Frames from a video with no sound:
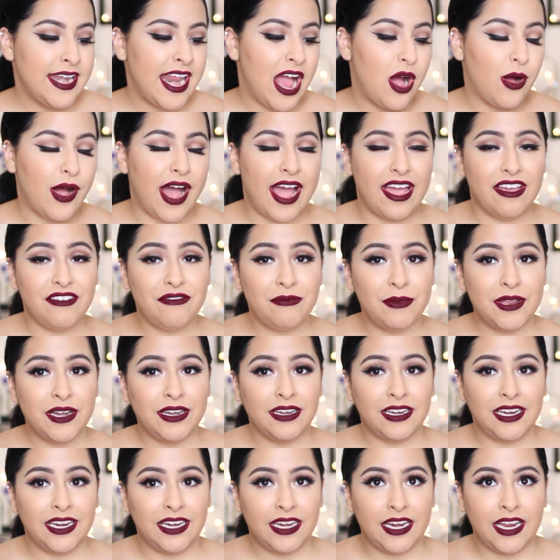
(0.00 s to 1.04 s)
Now, I've
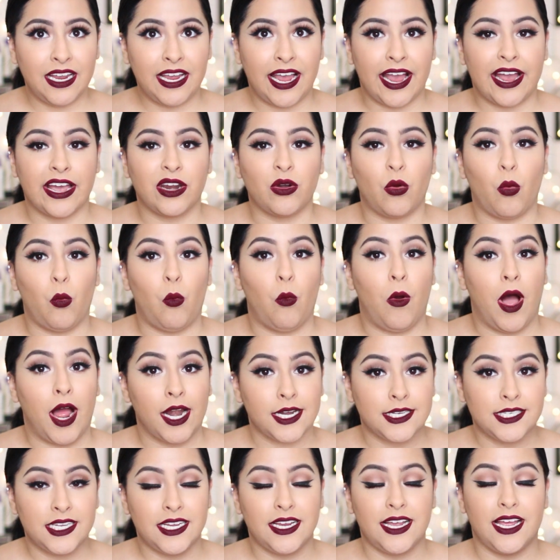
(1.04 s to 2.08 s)
been needing and
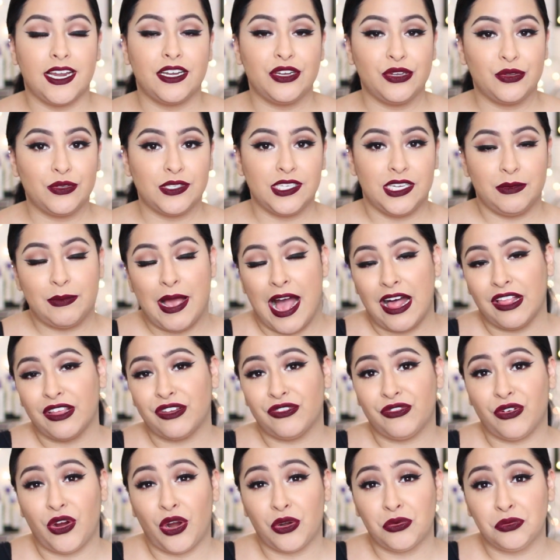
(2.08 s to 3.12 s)
wanting a new
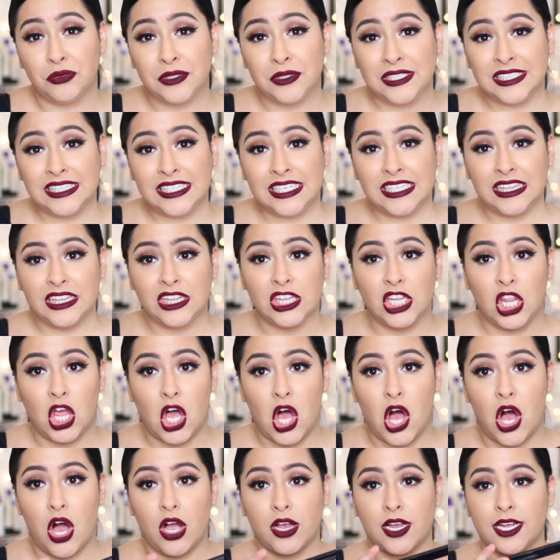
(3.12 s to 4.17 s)
Z-Palette for a really
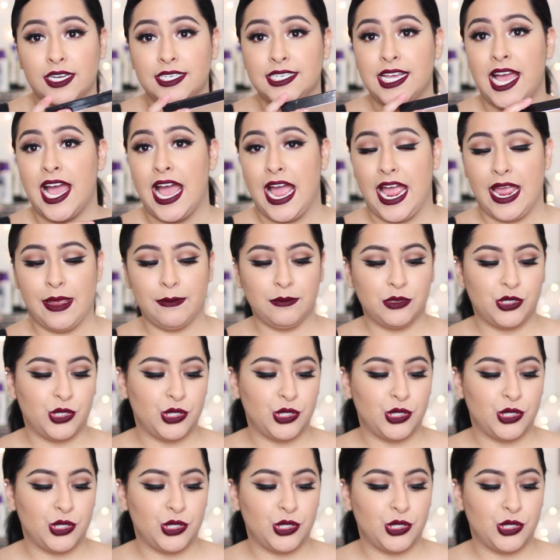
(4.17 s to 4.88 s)
long time.